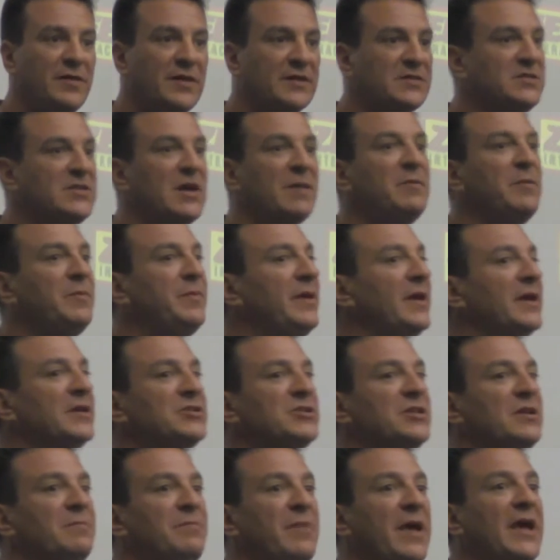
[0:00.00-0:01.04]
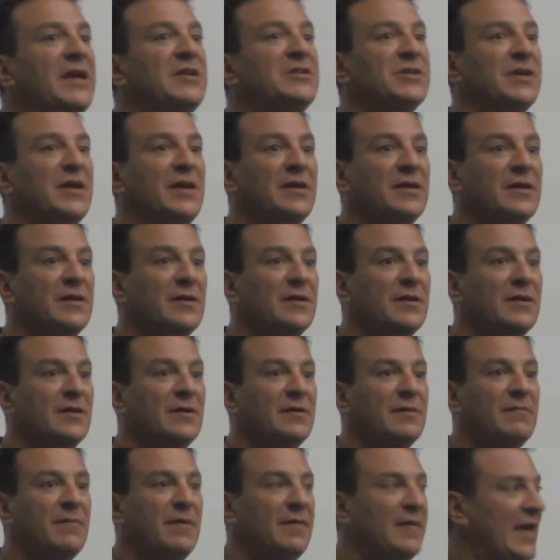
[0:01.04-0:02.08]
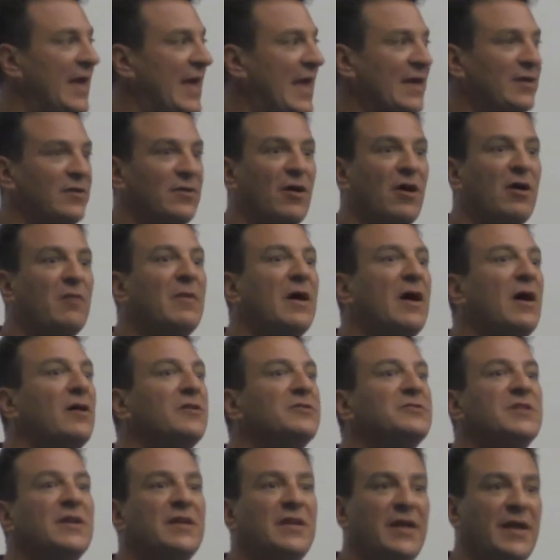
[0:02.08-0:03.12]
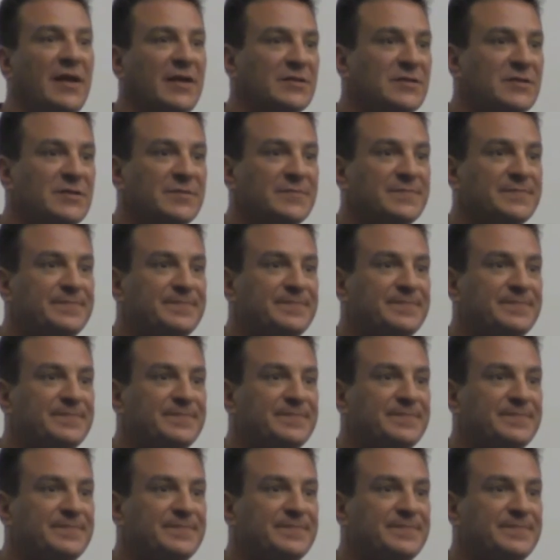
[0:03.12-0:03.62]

That's WP Engine and Pagely. And they handle all my hosting needs.